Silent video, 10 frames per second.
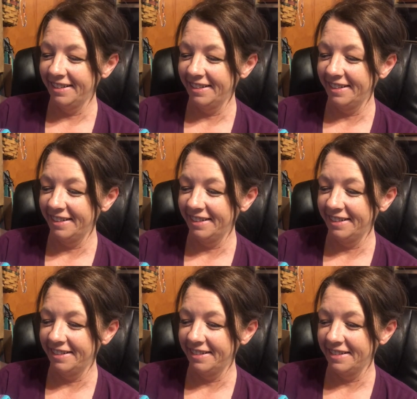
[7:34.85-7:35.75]

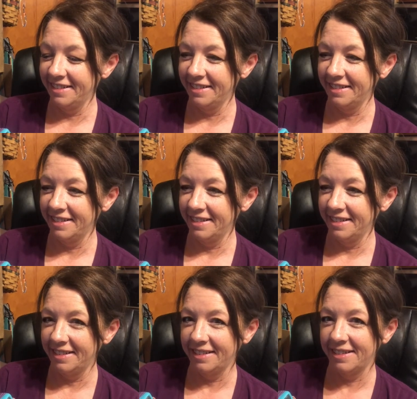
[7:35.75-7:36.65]

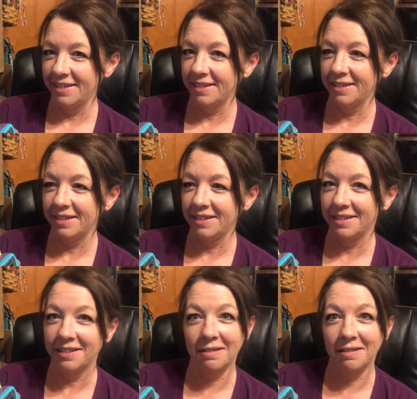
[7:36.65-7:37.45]
Nothing is said.